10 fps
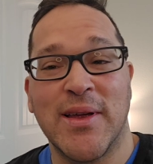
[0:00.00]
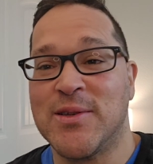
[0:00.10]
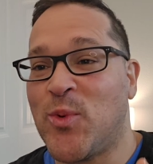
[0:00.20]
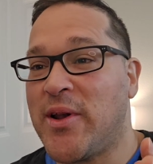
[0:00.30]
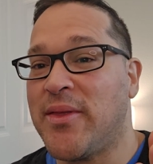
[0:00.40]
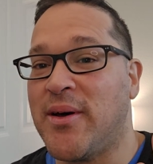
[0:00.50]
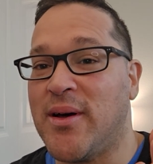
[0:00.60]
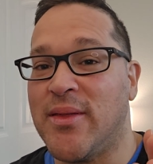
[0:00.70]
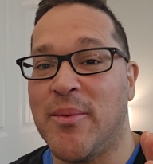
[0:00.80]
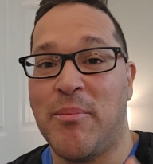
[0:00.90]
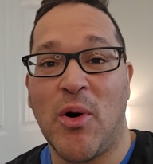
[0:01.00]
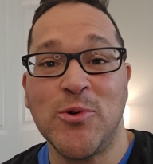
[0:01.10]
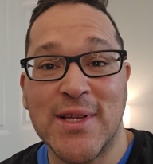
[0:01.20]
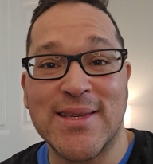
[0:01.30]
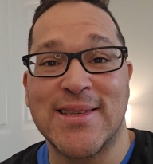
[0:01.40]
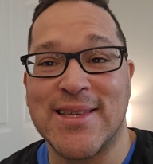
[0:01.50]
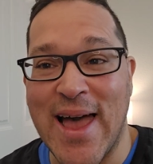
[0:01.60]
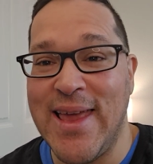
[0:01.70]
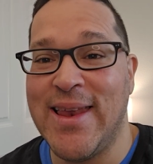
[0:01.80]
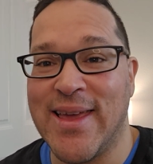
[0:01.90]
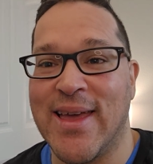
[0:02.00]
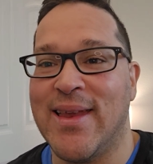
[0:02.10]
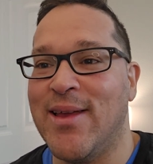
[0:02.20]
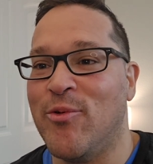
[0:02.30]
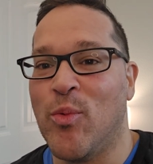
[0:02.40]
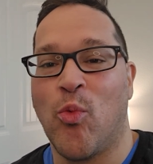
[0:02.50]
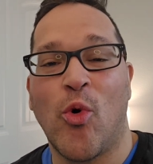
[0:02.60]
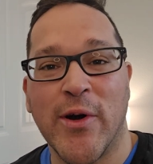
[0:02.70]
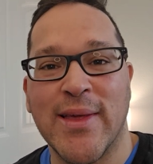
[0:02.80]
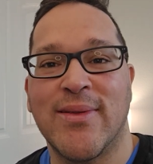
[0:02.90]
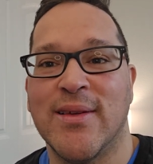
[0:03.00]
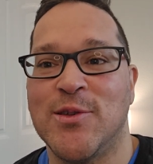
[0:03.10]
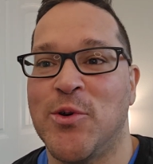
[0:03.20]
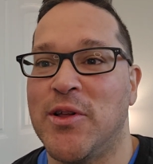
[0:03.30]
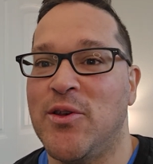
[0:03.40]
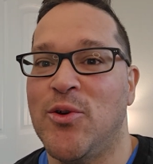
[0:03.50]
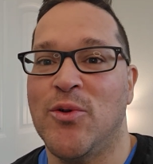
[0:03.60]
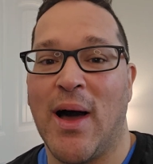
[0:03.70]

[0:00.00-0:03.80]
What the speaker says: is one of the most exciting and rewarding things you can do